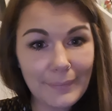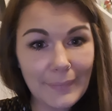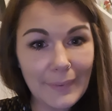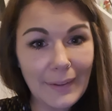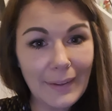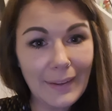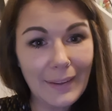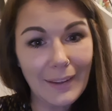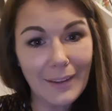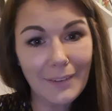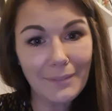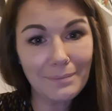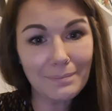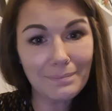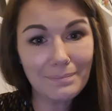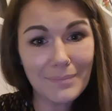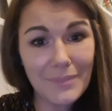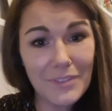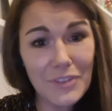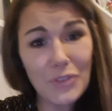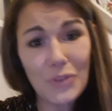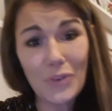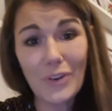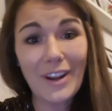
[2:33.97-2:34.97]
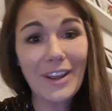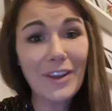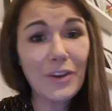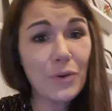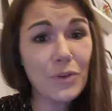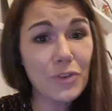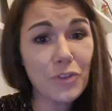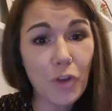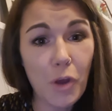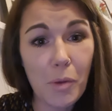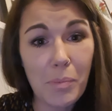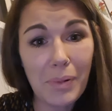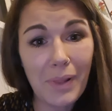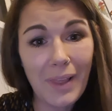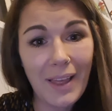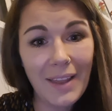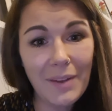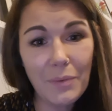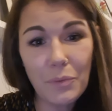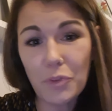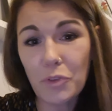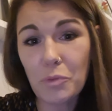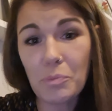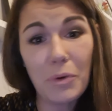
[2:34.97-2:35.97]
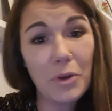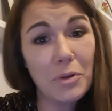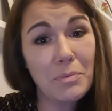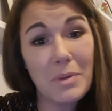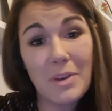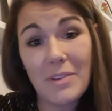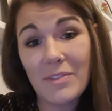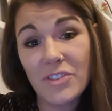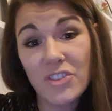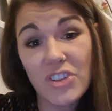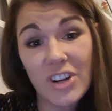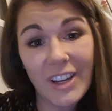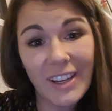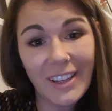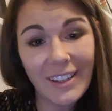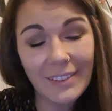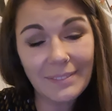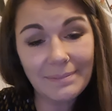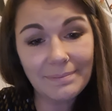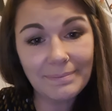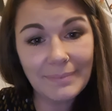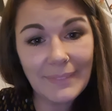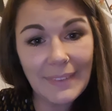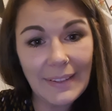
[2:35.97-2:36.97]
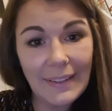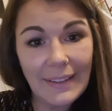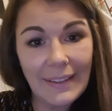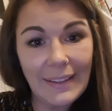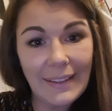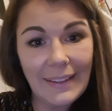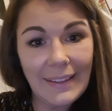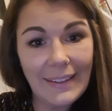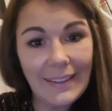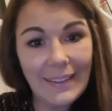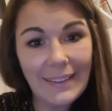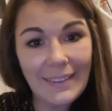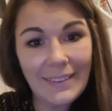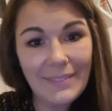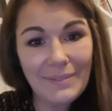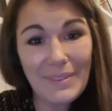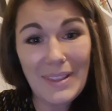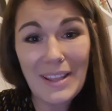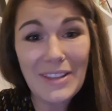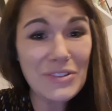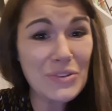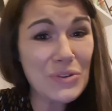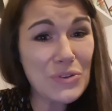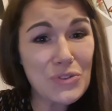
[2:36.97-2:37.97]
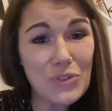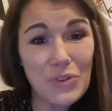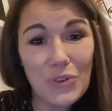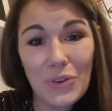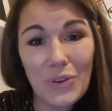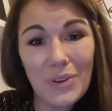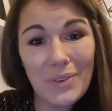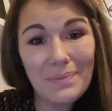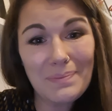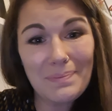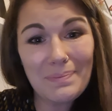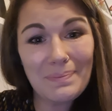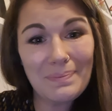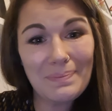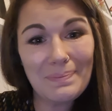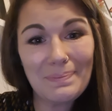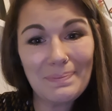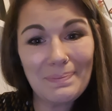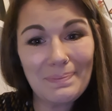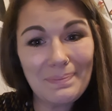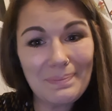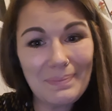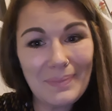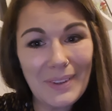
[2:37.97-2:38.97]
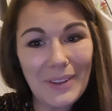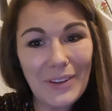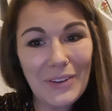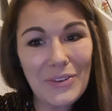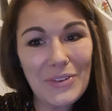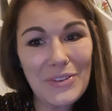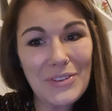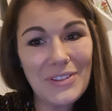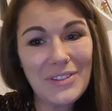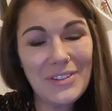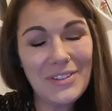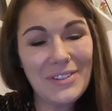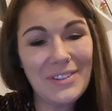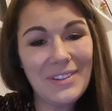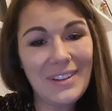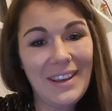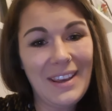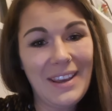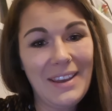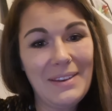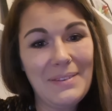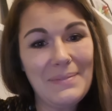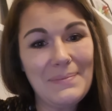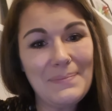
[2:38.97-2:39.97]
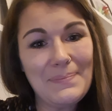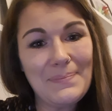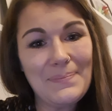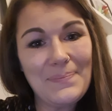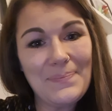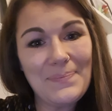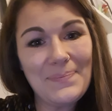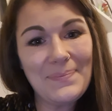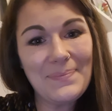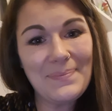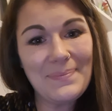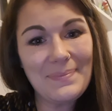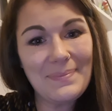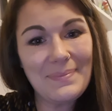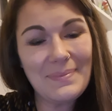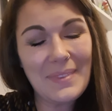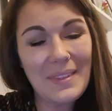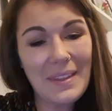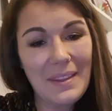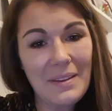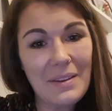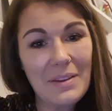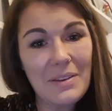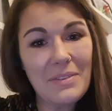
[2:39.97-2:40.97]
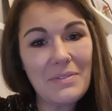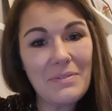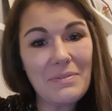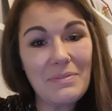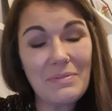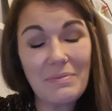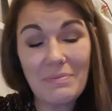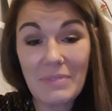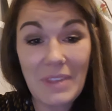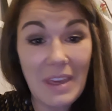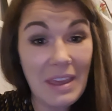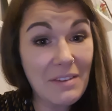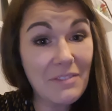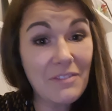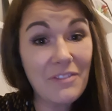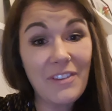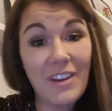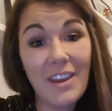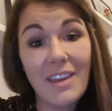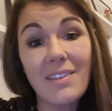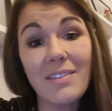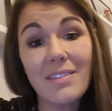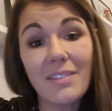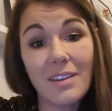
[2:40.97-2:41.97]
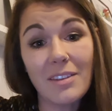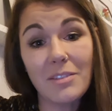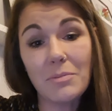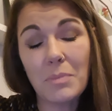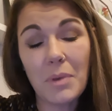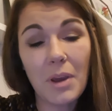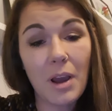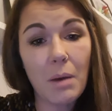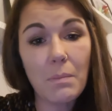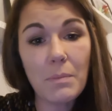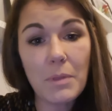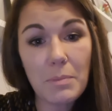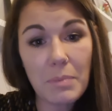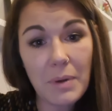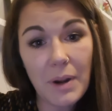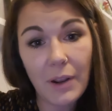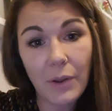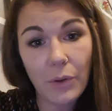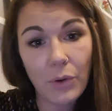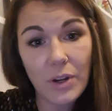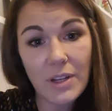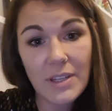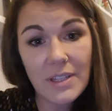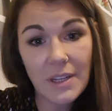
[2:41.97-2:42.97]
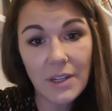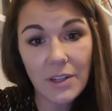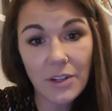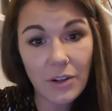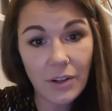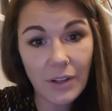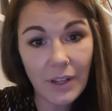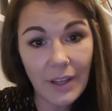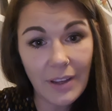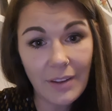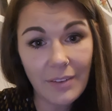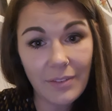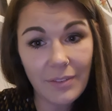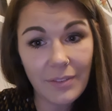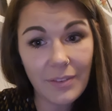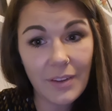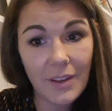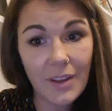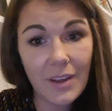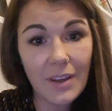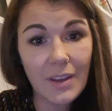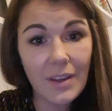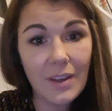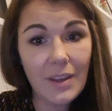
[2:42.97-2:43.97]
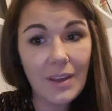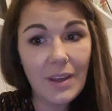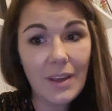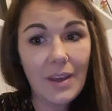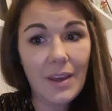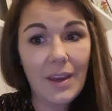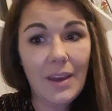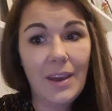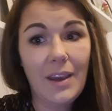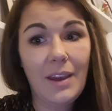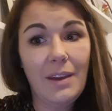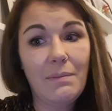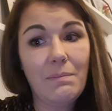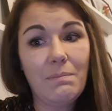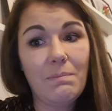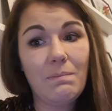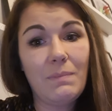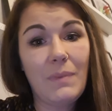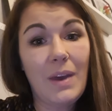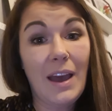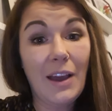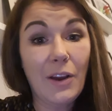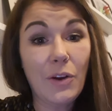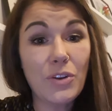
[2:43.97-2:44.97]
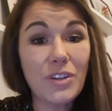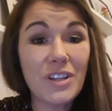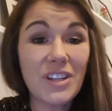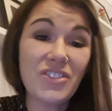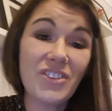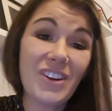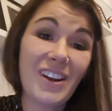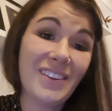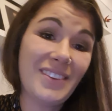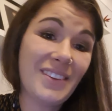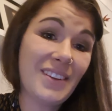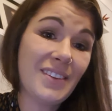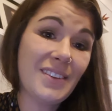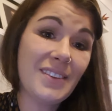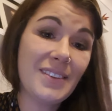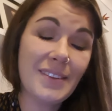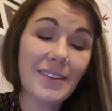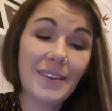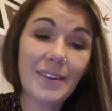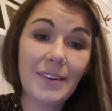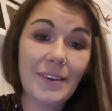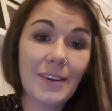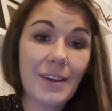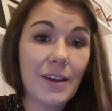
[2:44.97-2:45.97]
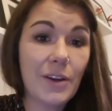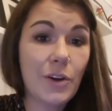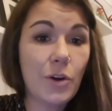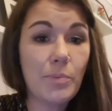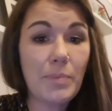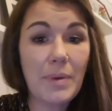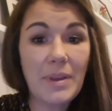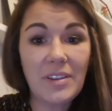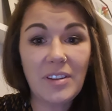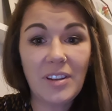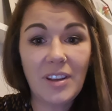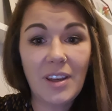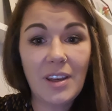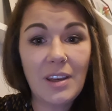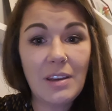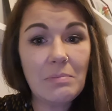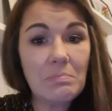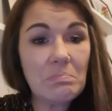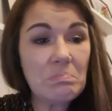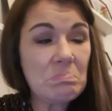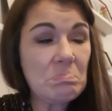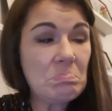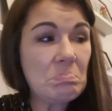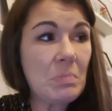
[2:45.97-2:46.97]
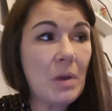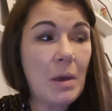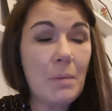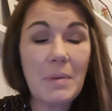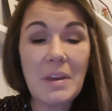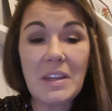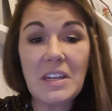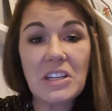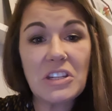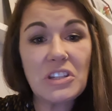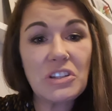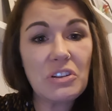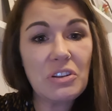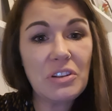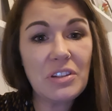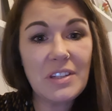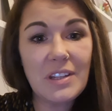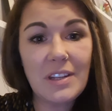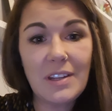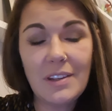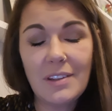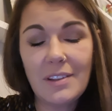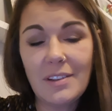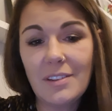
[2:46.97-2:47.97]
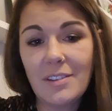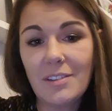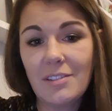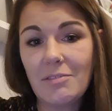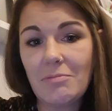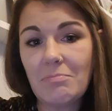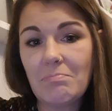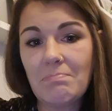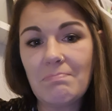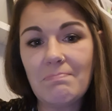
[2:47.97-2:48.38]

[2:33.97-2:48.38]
It's all right, God's got a plan, what's the point of me even trying? But that's not true, because then faith doesn't become the priority in your life. I got distracted, I got busy, I made excuses.